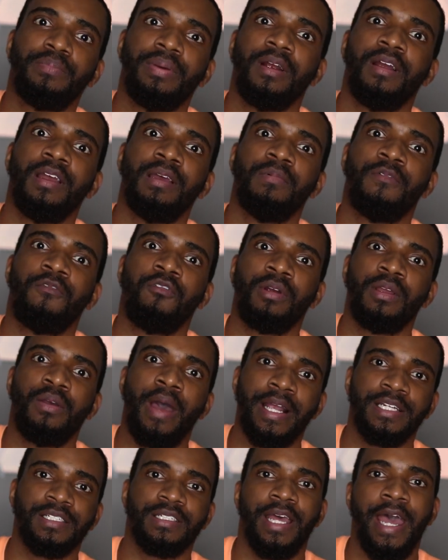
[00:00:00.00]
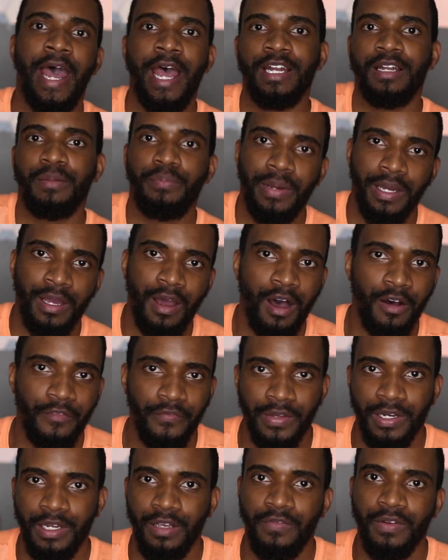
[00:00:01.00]
period before you actually had to pay
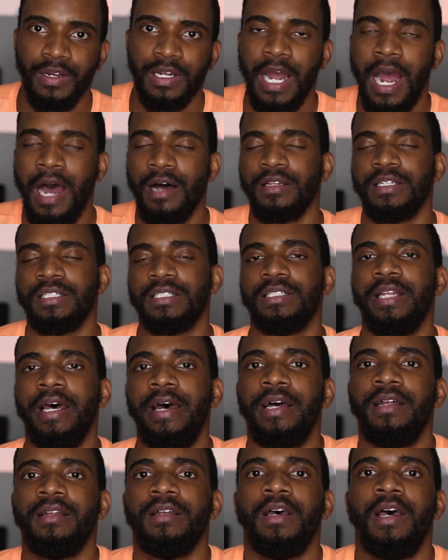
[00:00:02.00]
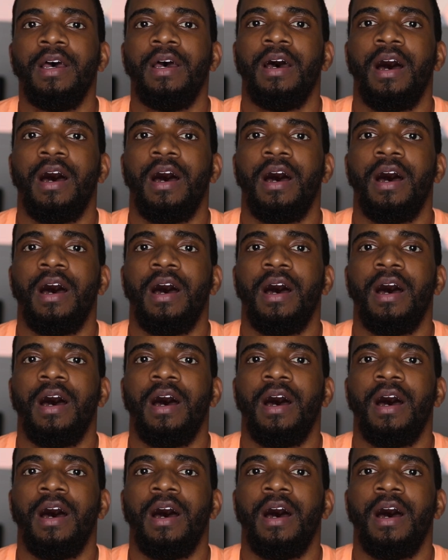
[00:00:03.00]
off any of your college debt.